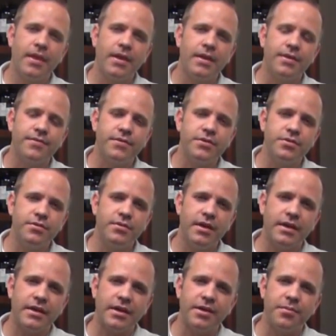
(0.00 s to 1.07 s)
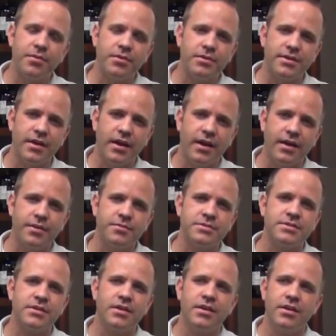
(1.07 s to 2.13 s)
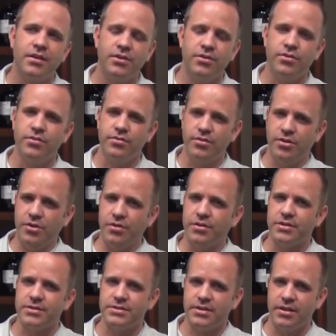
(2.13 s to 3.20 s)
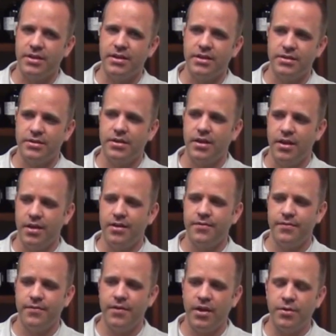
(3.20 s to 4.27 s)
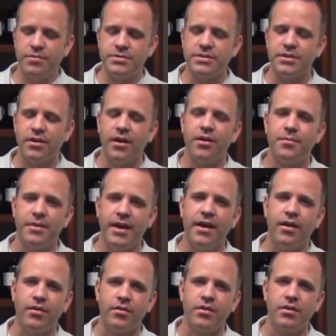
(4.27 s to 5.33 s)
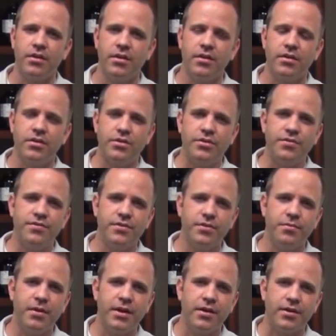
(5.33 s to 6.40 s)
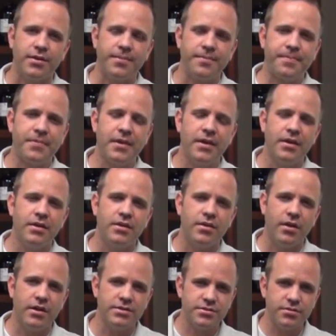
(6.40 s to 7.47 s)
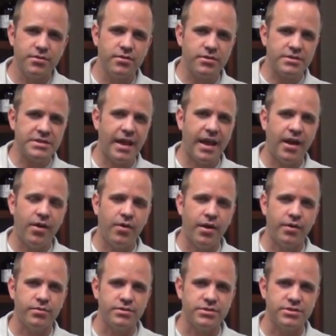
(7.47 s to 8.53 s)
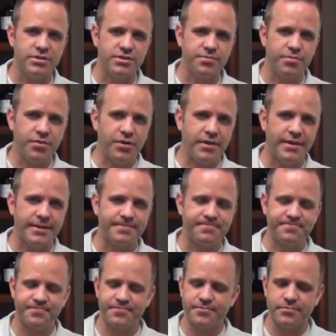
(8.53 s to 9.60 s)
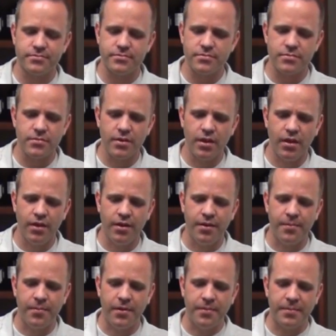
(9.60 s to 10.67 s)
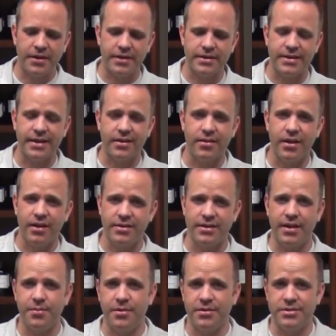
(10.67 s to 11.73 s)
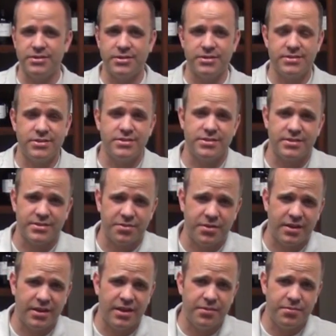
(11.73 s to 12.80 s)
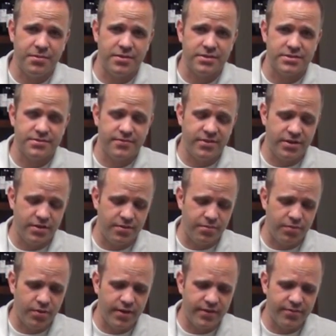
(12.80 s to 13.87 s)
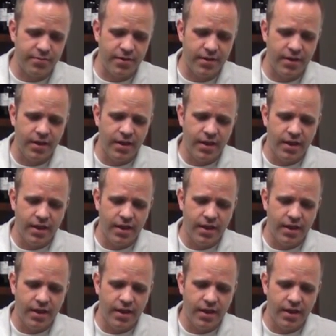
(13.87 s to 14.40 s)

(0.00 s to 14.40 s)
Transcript: And if you do that a couple of times, you'll notice that it helps you calm down. You feel better. You'll also notice that how I was just breathing. I'm not going to take a lot of time on this just because I want to keep this video brief, but